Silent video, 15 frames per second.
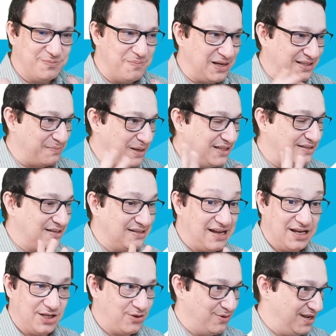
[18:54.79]
mathematical
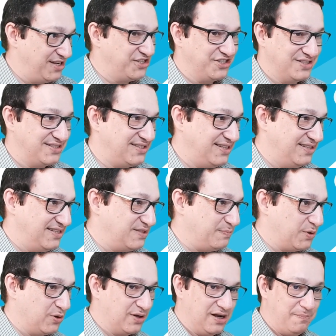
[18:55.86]
calculations in this
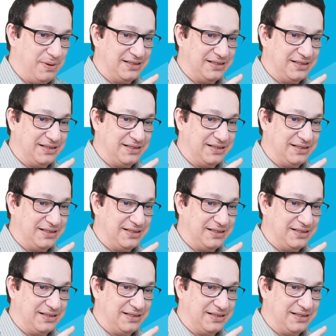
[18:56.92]
program.